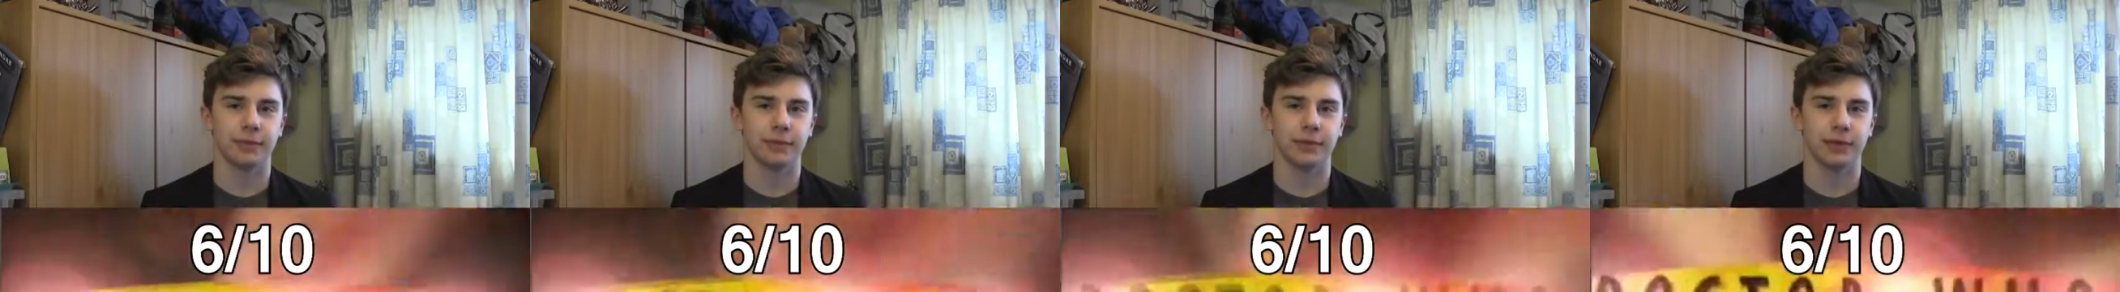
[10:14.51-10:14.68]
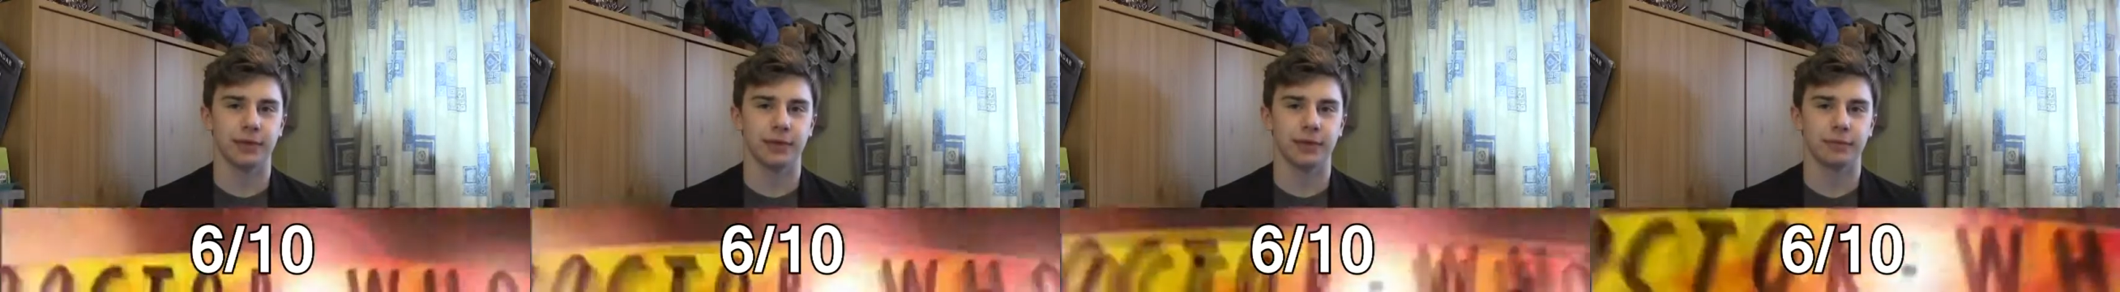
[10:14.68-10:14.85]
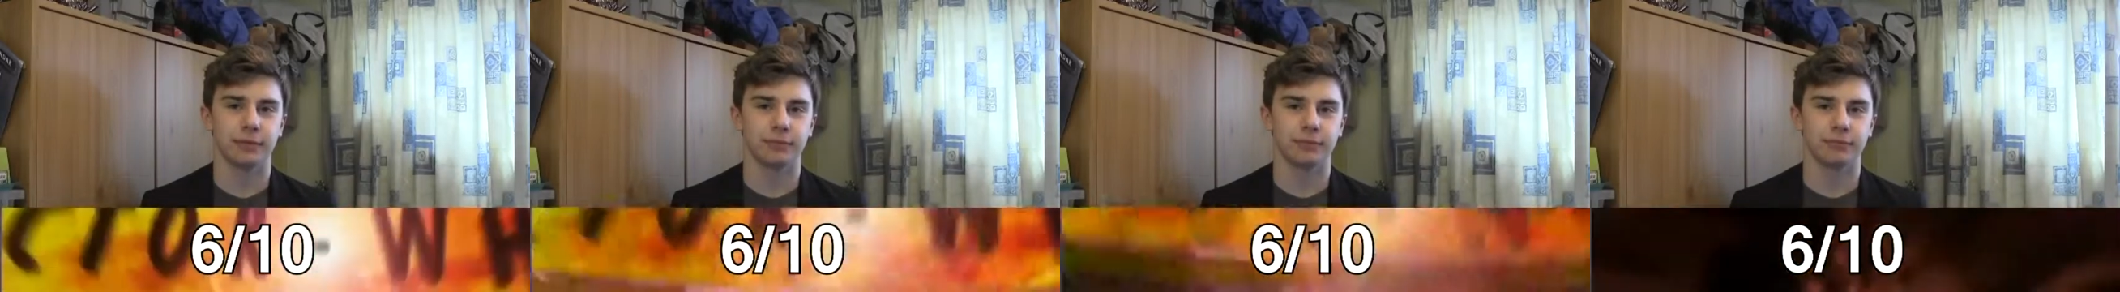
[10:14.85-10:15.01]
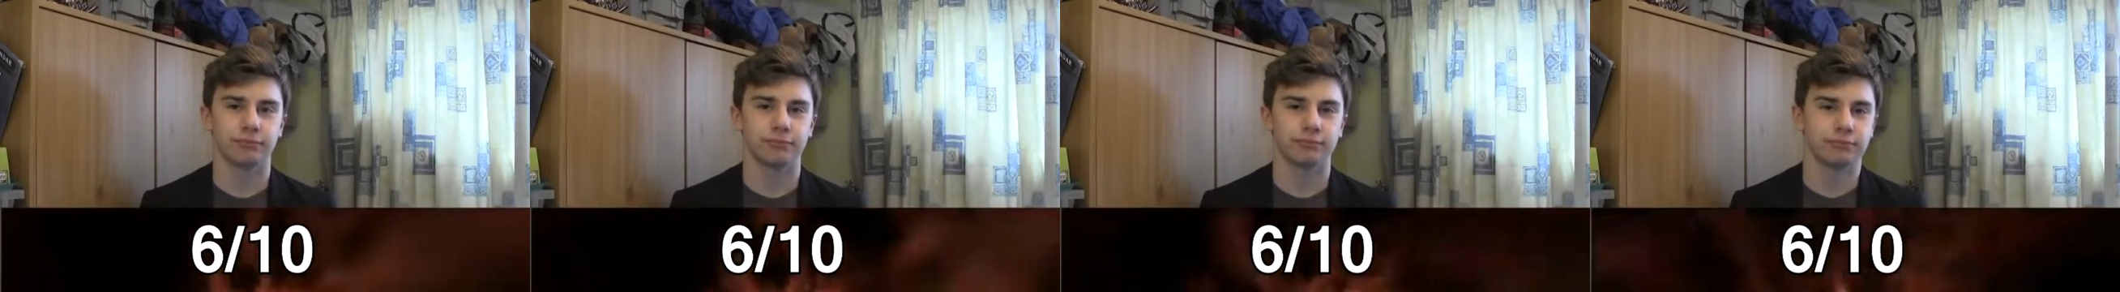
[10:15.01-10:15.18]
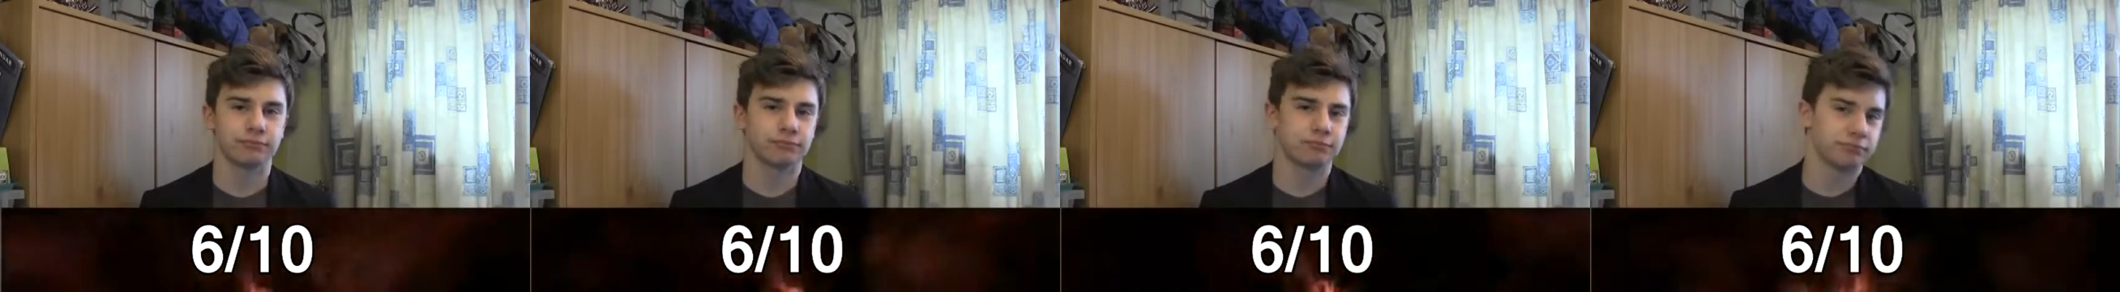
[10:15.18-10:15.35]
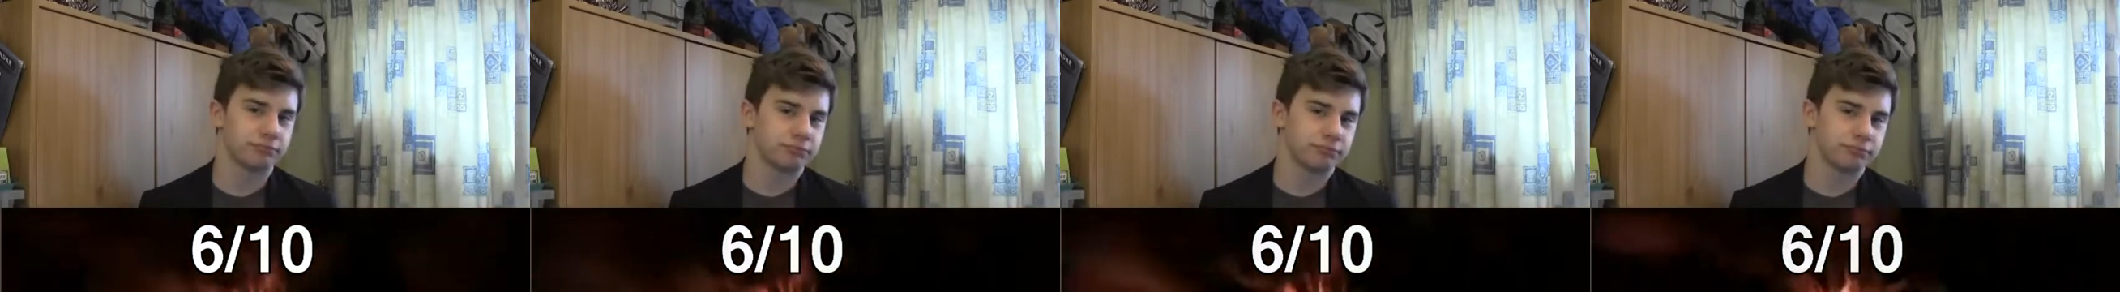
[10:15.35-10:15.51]
You know,
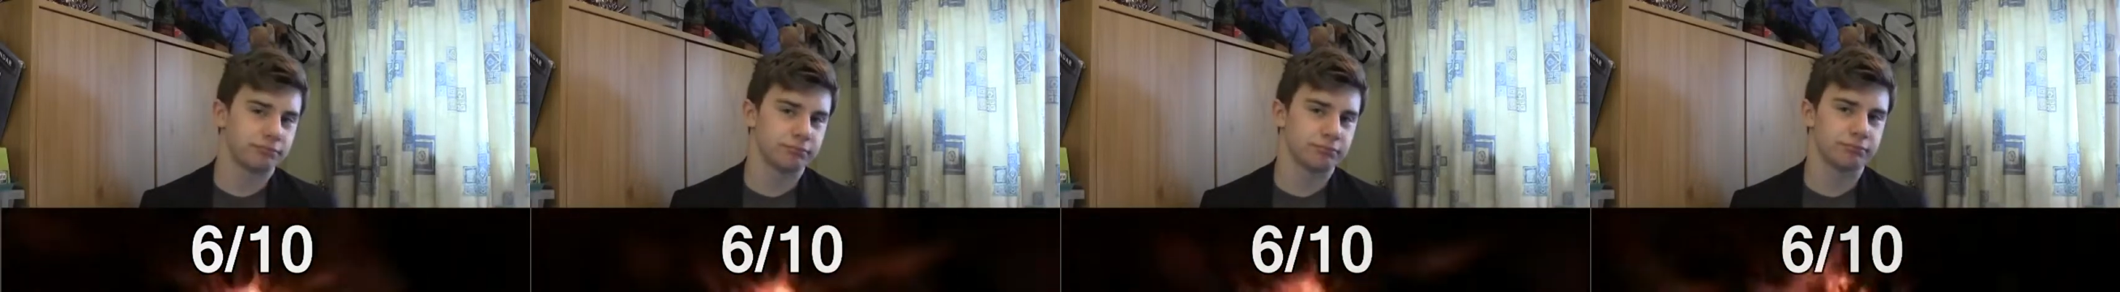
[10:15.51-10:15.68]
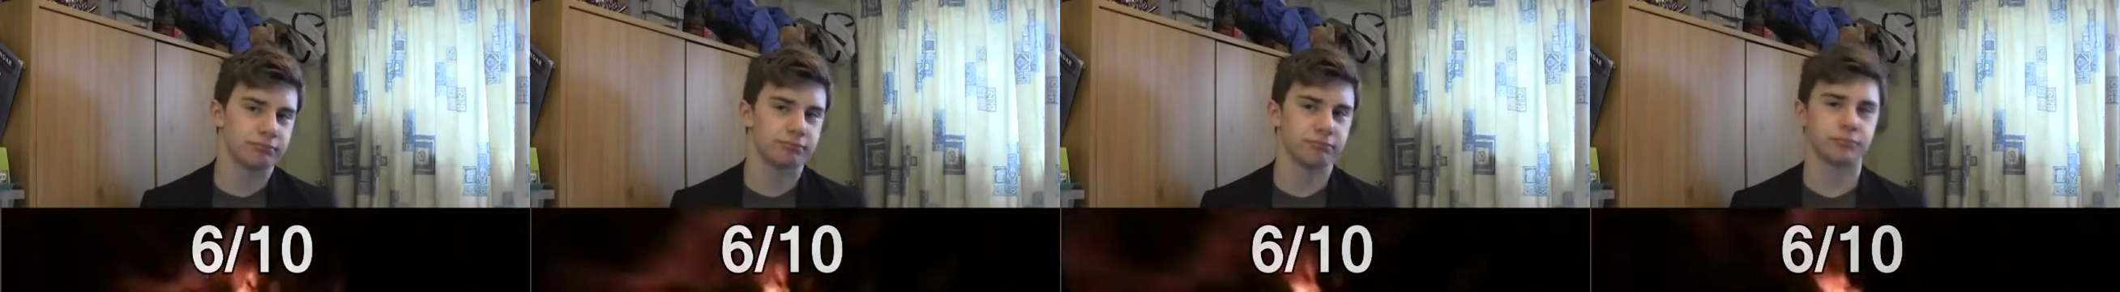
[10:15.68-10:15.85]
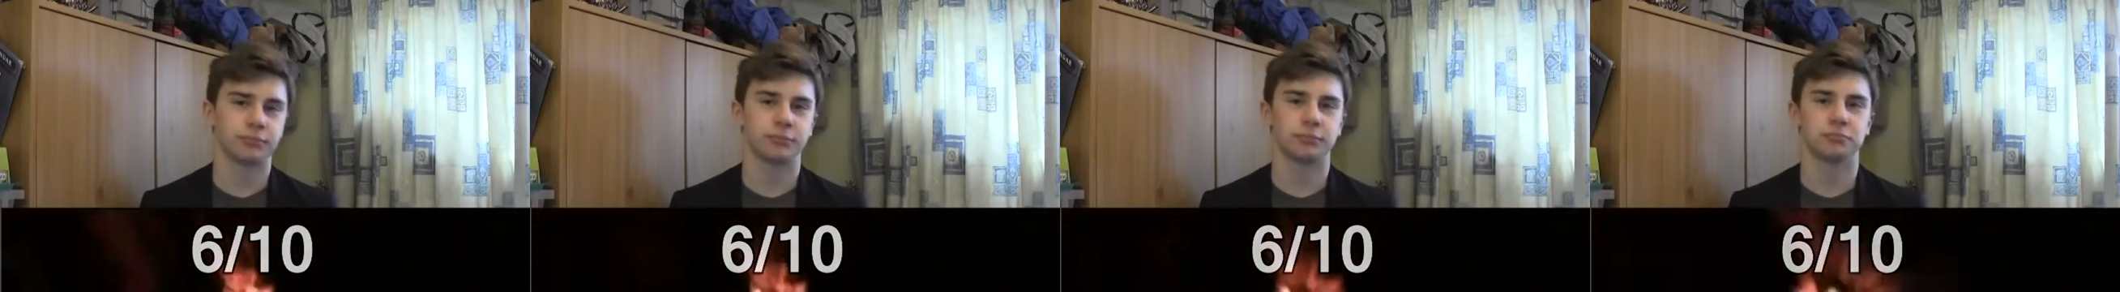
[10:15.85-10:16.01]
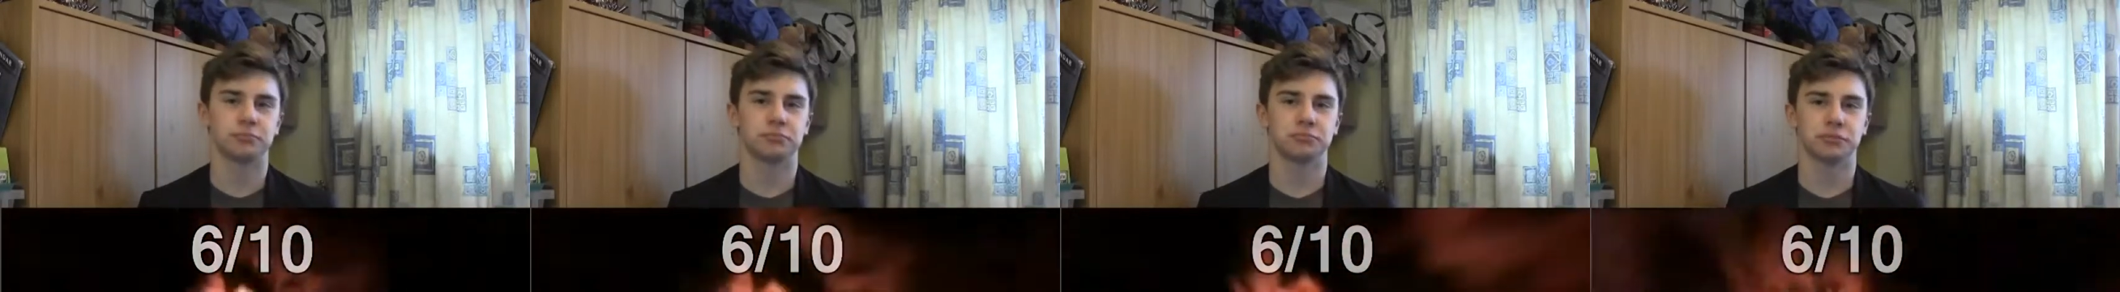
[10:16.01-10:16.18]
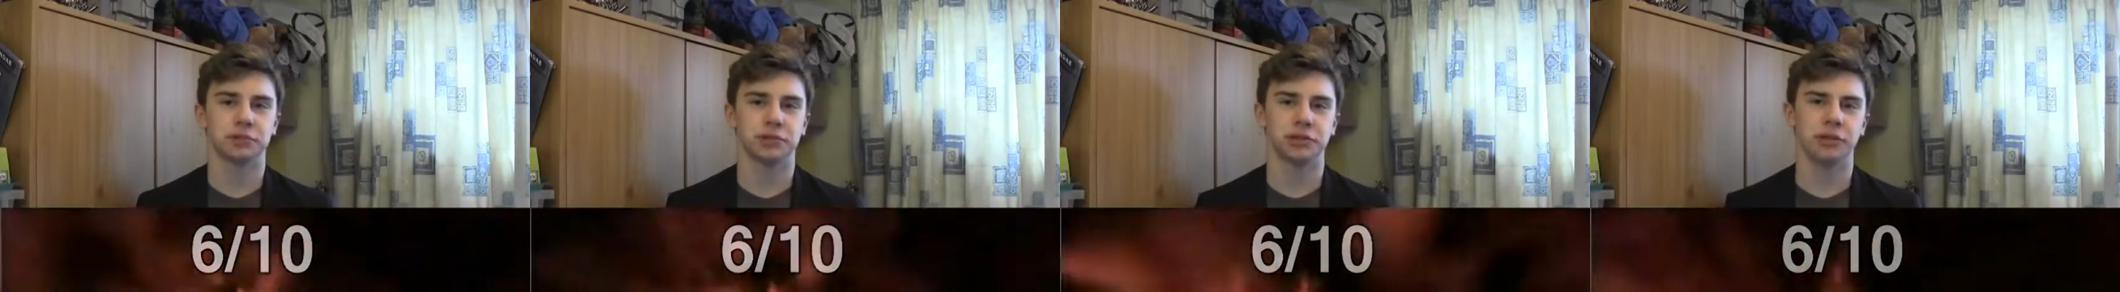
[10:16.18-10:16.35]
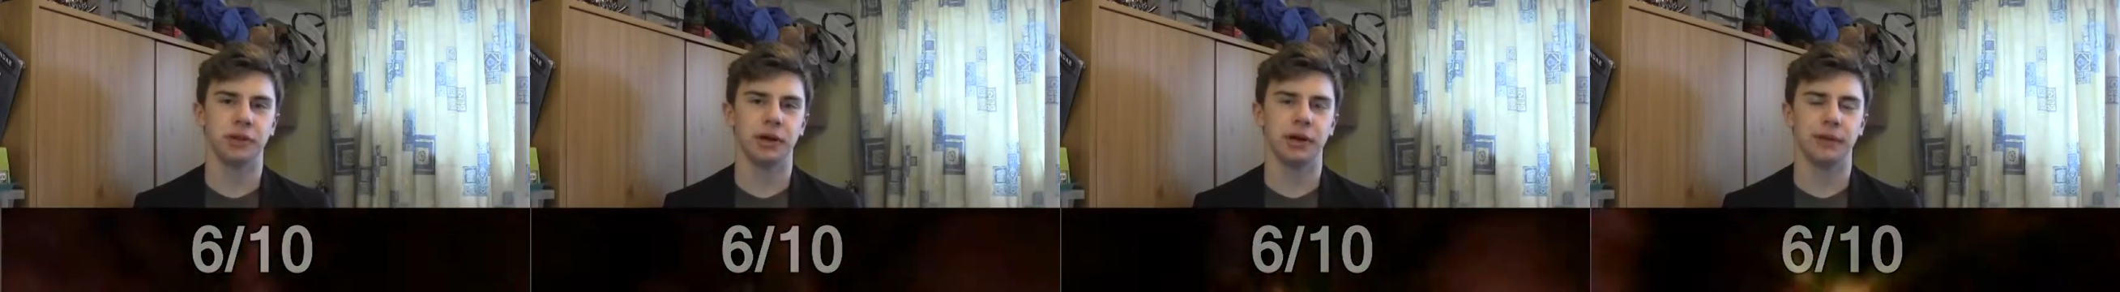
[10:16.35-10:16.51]

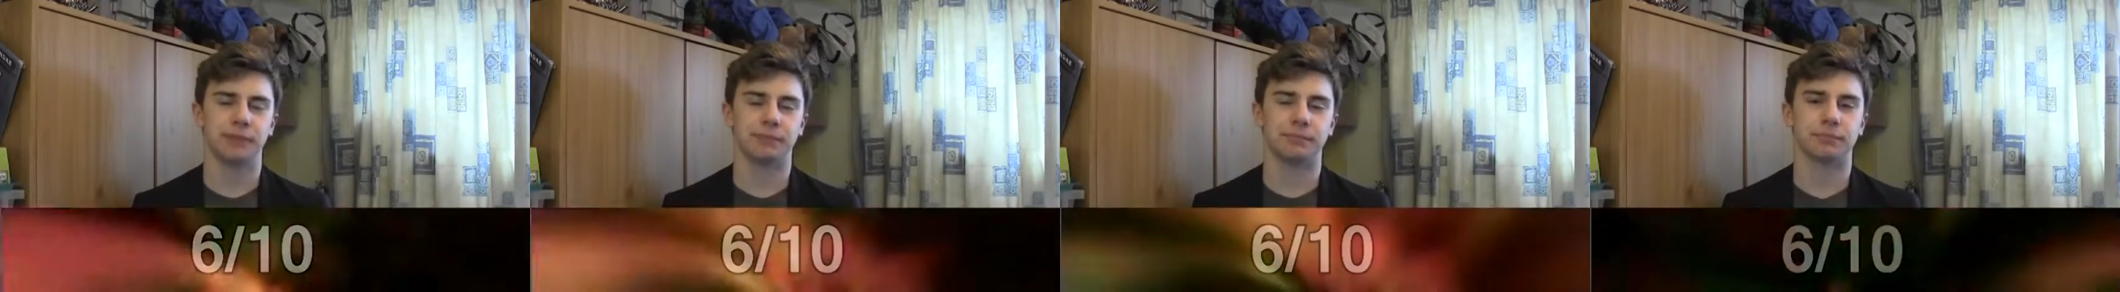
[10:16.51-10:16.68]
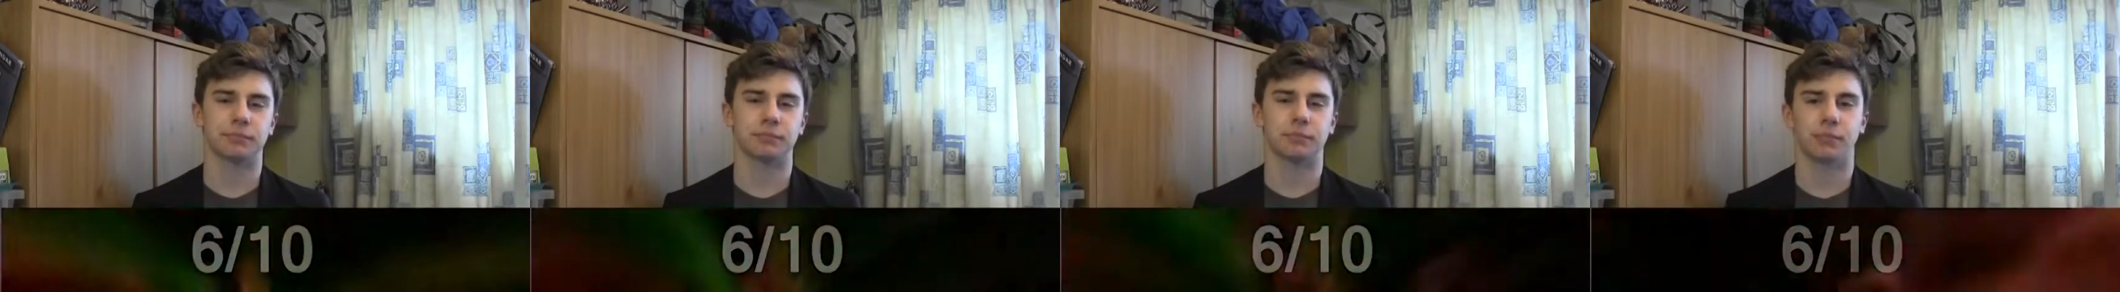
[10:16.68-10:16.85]
it's alright.